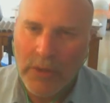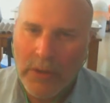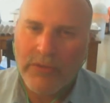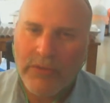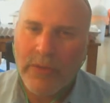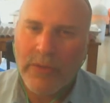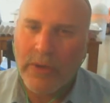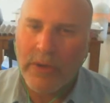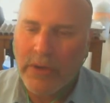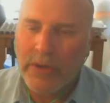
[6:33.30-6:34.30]
from
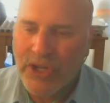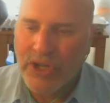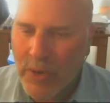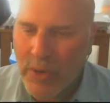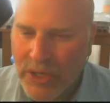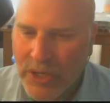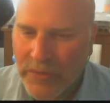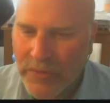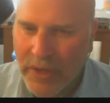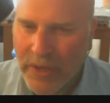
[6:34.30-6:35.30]
the generation of the
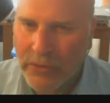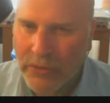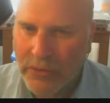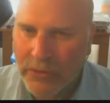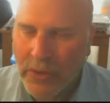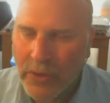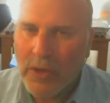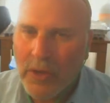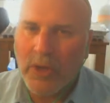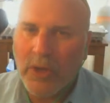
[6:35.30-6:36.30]
desert
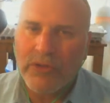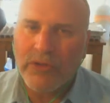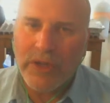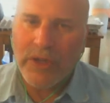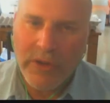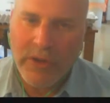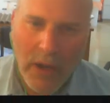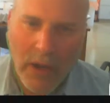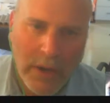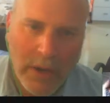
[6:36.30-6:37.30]
because the
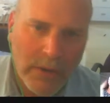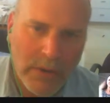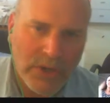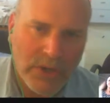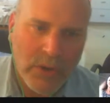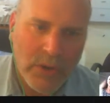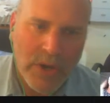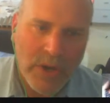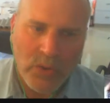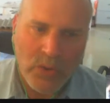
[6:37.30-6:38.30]
entire
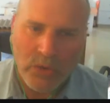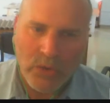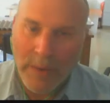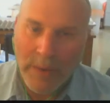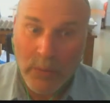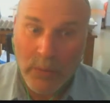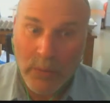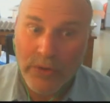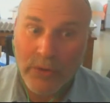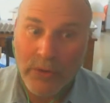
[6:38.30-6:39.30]
generation was wiped out
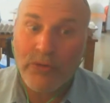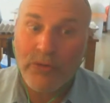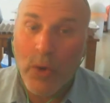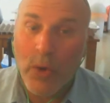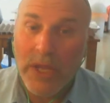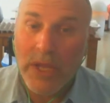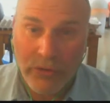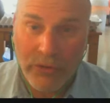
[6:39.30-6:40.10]
within those 40 years.